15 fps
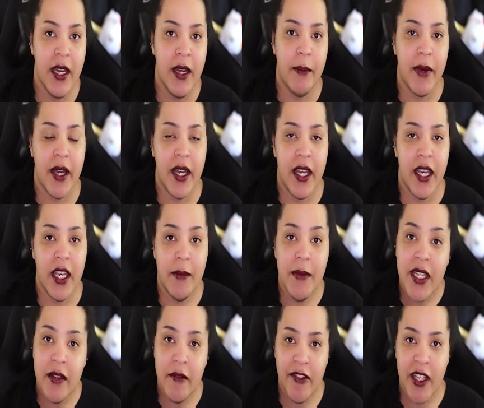my
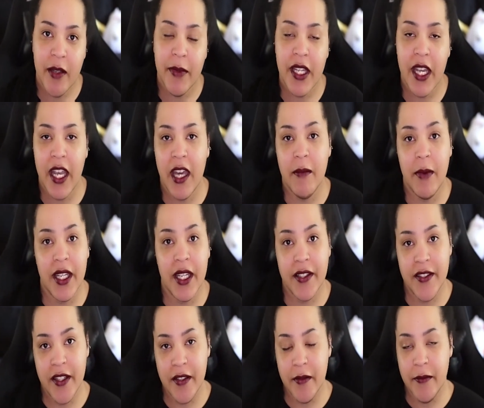immediate family and my
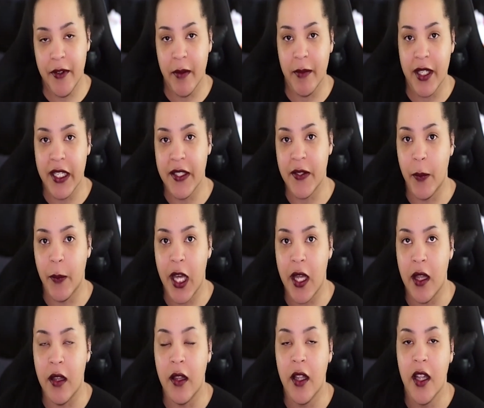extended family as well.